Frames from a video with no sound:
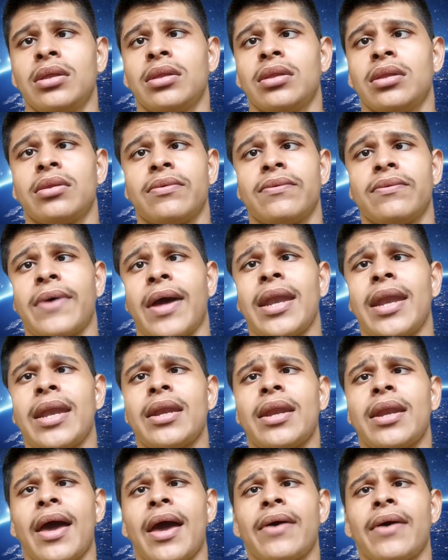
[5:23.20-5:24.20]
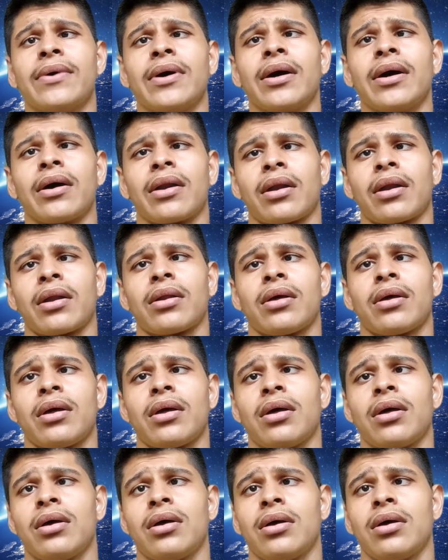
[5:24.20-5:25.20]
whenever
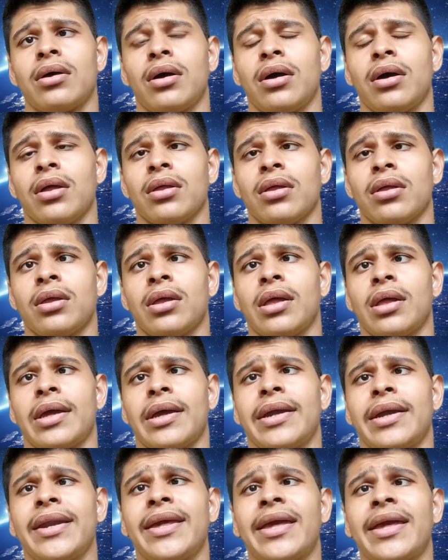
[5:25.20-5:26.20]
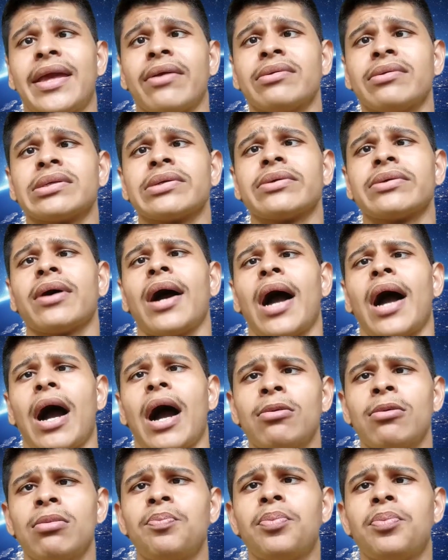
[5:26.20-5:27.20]
it gives you
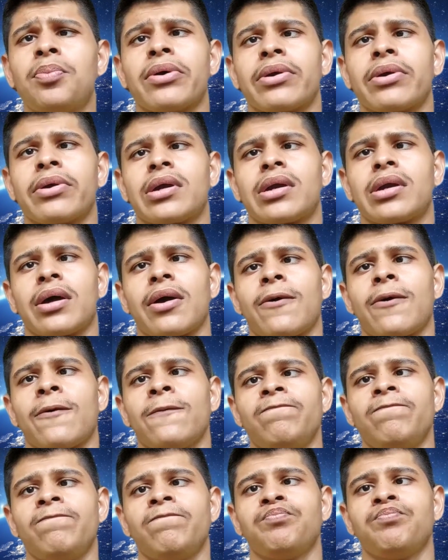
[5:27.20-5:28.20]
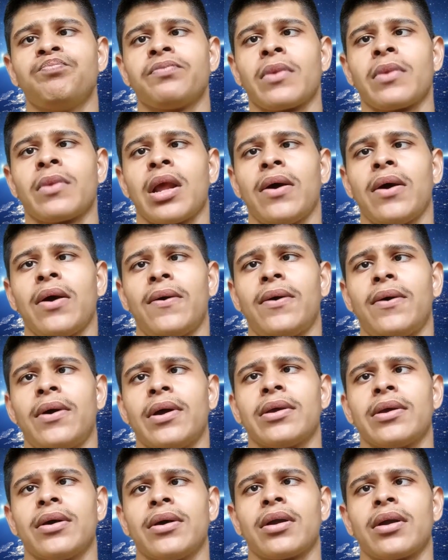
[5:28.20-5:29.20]
output on
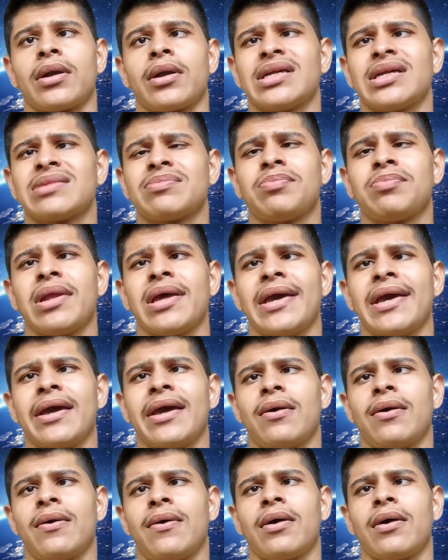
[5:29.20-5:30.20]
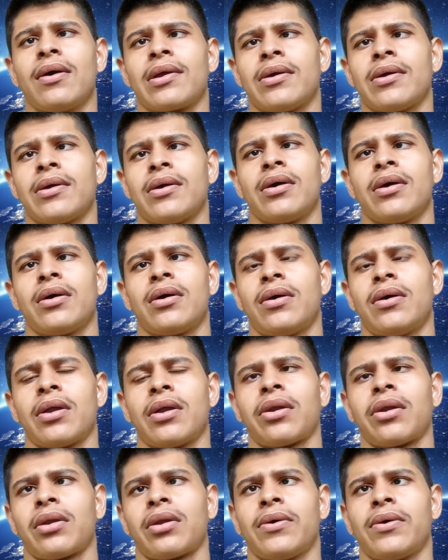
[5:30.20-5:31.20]
your display or
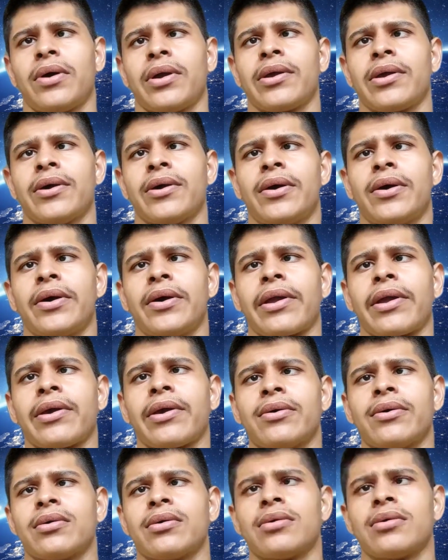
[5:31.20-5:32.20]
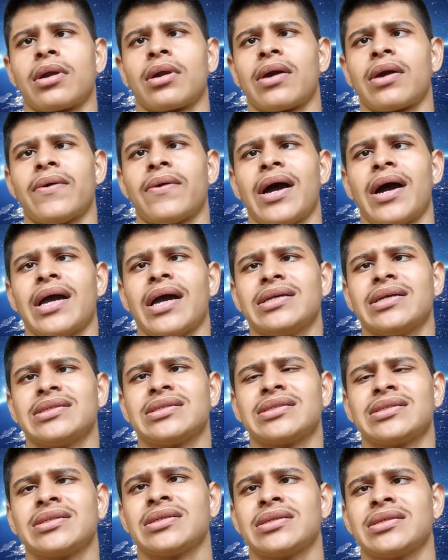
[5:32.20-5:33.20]
on your audio
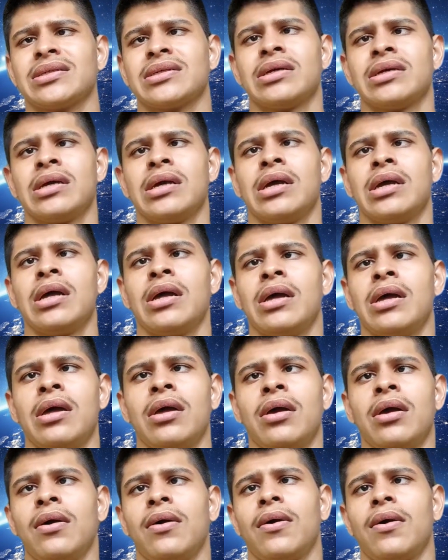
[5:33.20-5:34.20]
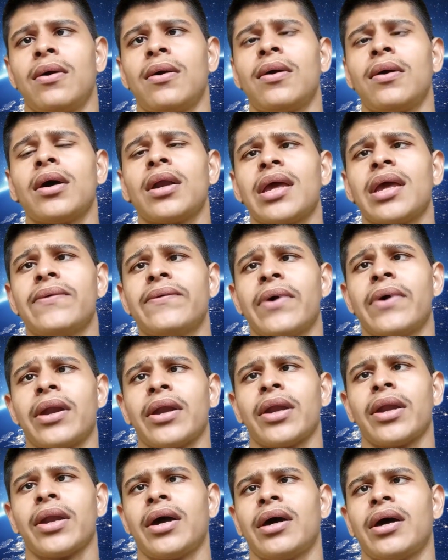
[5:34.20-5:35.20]
device, or even
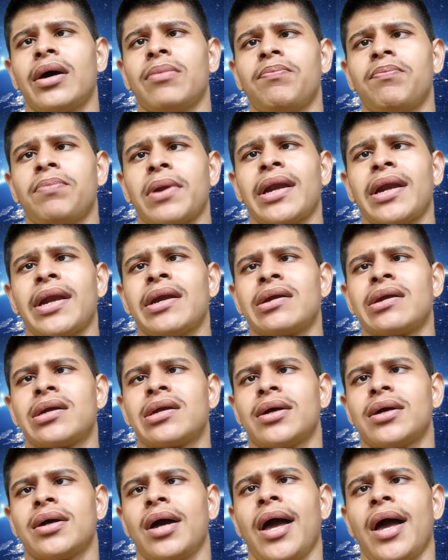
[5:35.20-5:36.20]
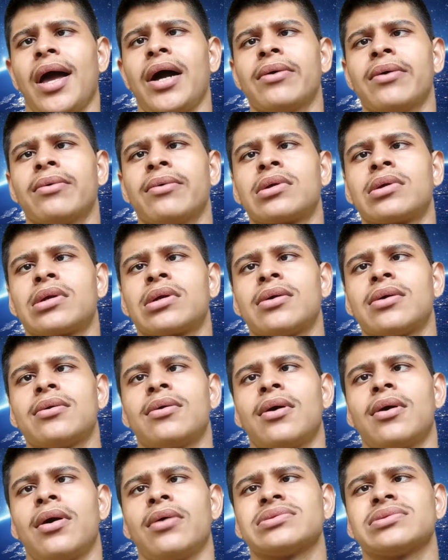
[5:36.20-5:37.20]
a print out
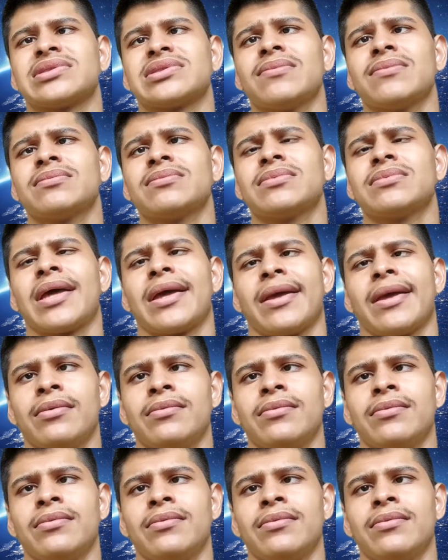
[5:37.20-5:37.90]
of something,